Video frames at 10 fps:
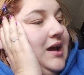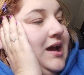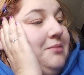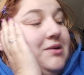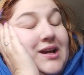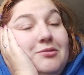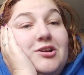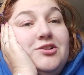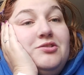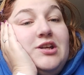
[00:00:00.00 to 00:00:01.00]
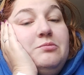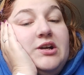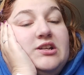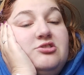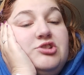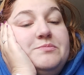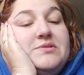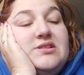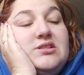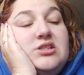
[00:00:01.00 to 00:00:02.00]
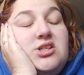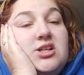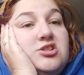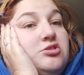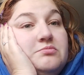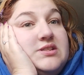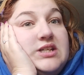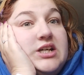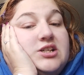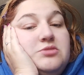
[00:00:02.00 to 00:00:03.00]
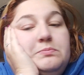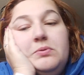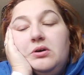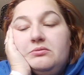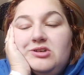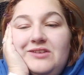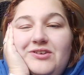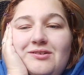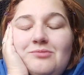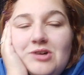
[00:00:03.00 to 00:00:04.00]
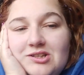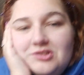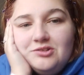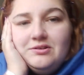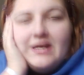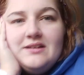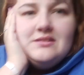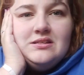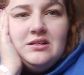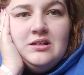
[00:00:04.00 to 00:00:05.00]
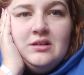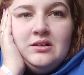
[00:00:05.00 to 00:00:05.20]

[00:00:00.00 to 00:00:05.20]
I am going to do the teeth whitening strips at some stage. But I'm trying to figure out what to do next.